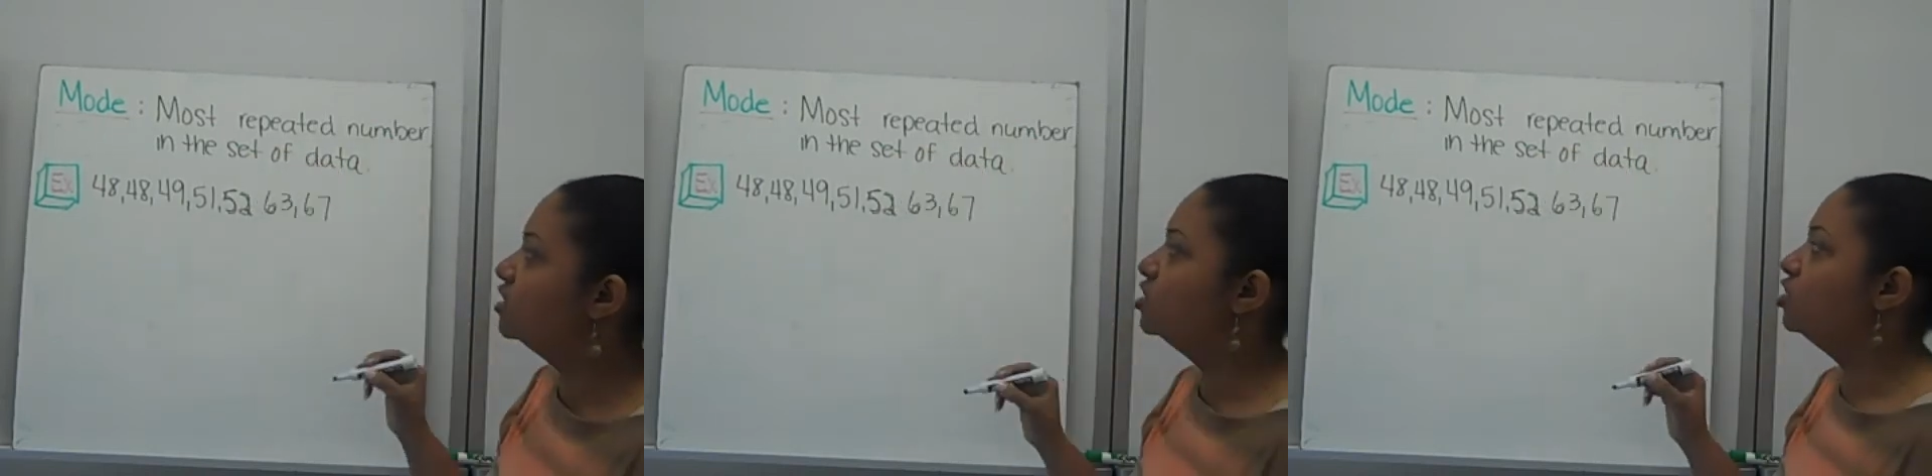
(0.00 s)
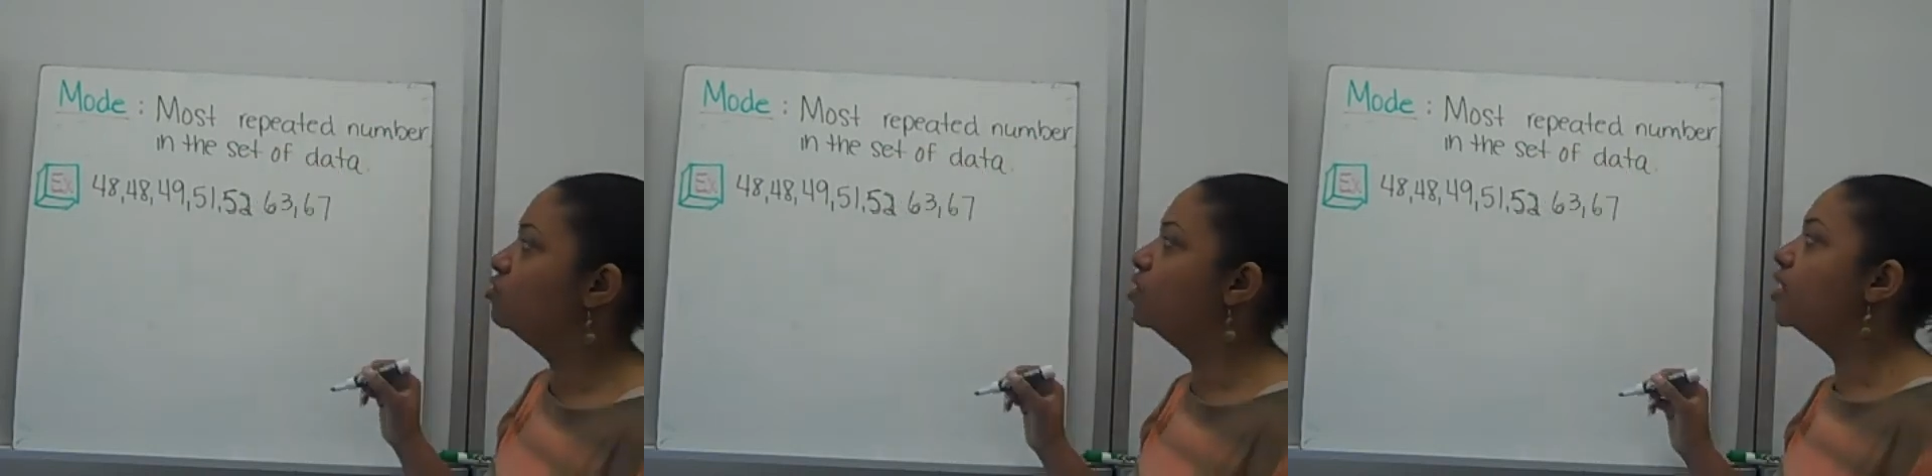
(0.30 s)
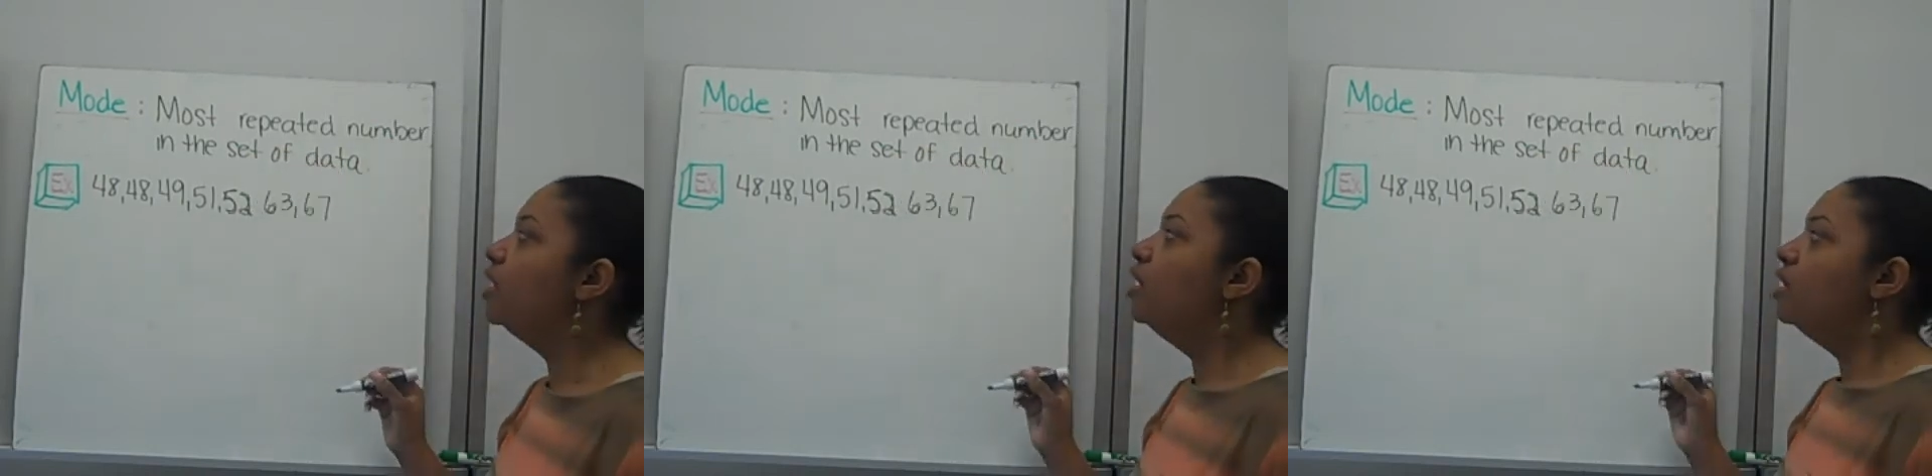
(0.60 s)

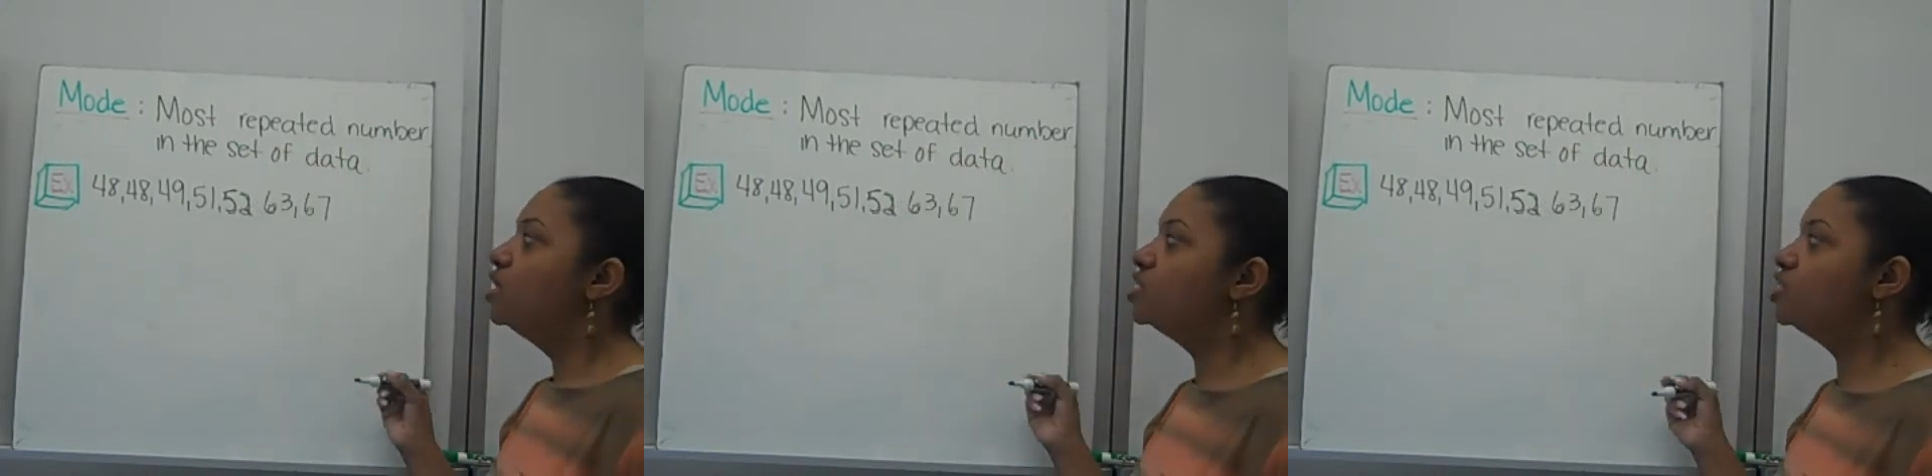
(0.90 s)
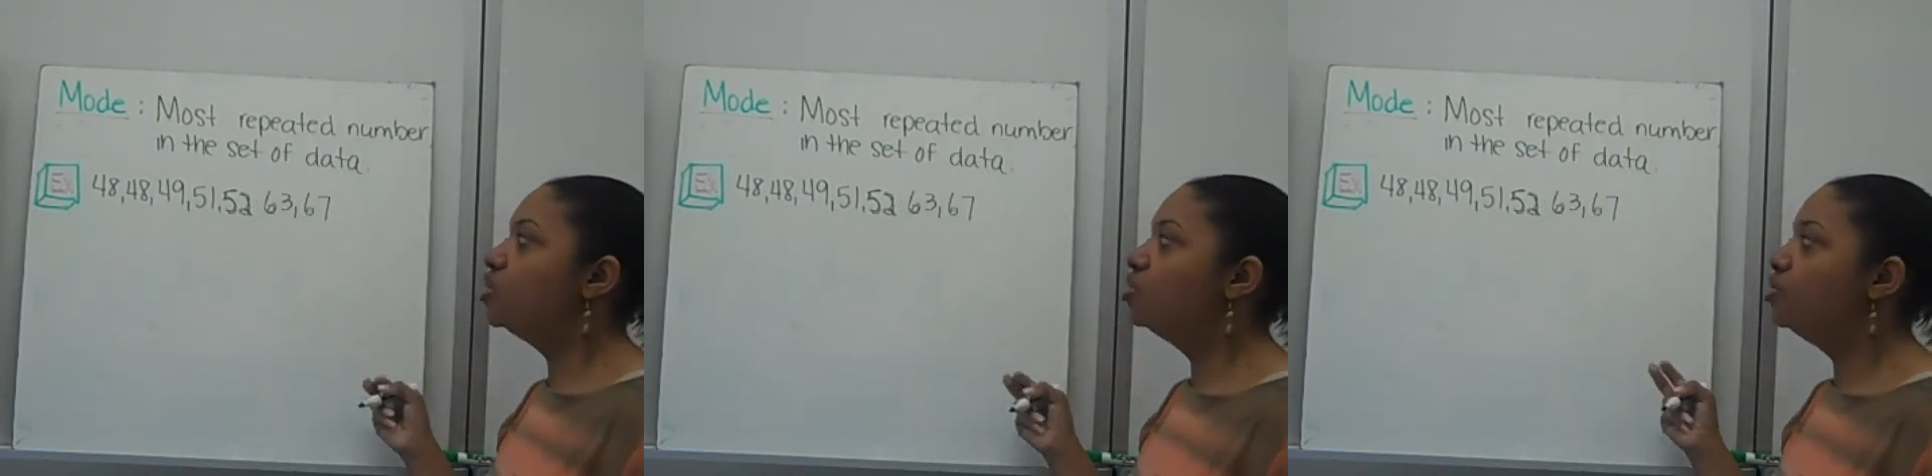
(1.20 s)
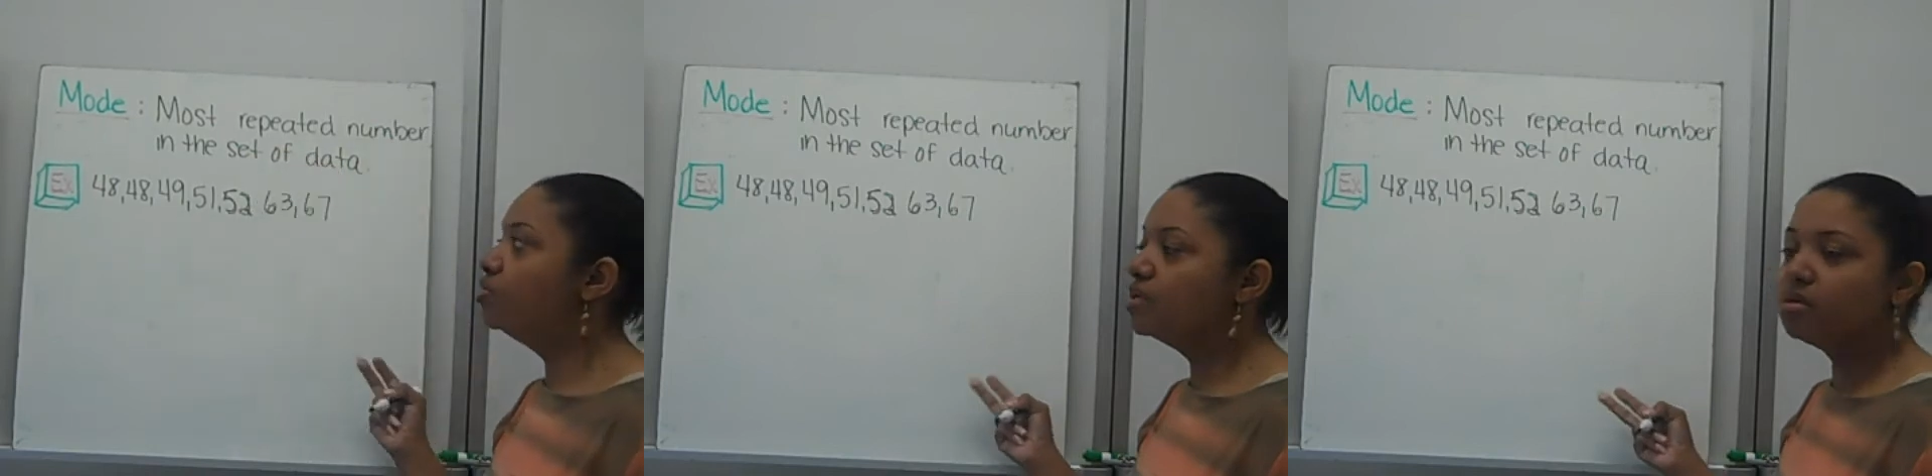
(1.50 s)
63. And so
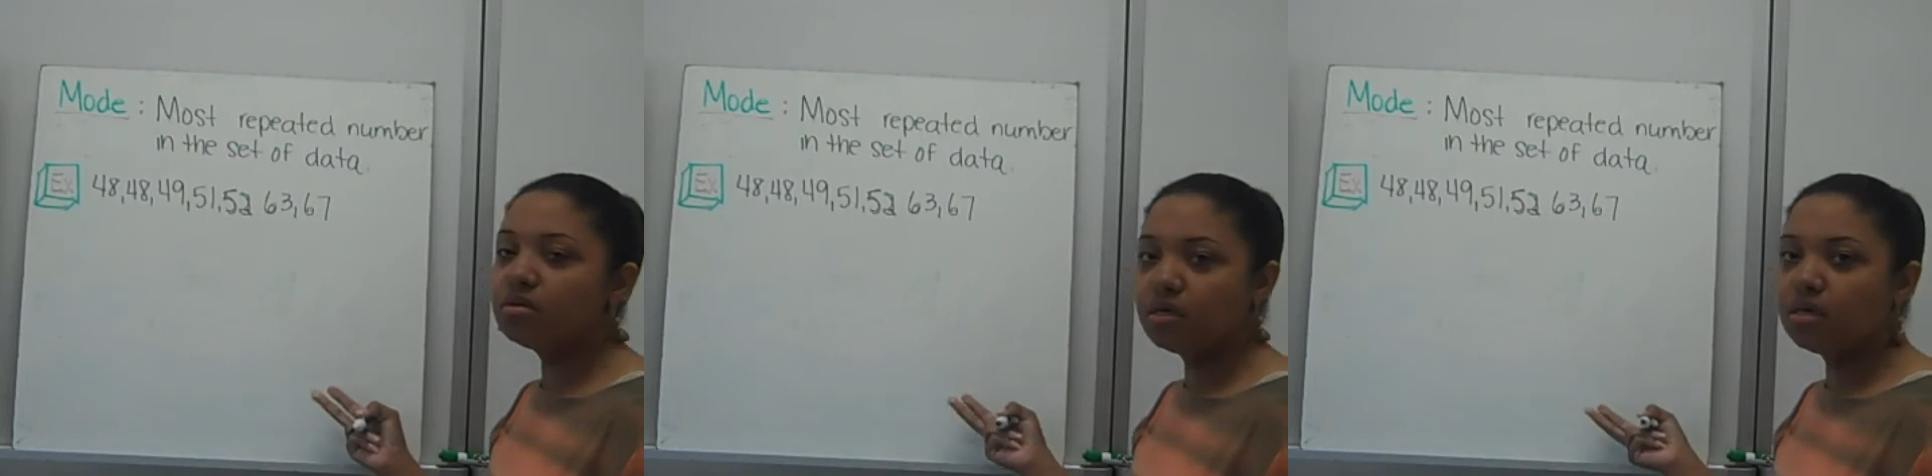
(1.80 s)
you can